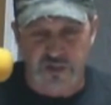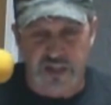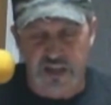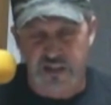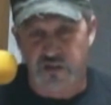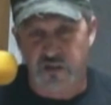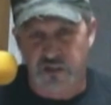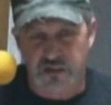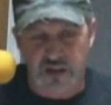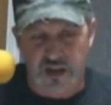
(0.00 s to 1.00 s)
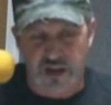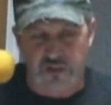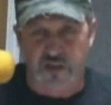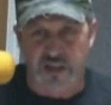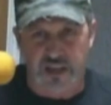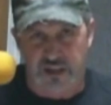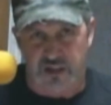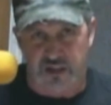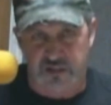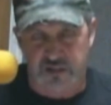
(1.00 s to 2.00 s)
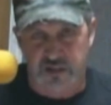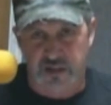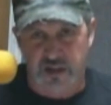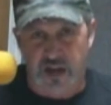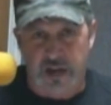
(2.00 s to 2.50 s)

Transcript: there's the ignorant, and they're the idiots.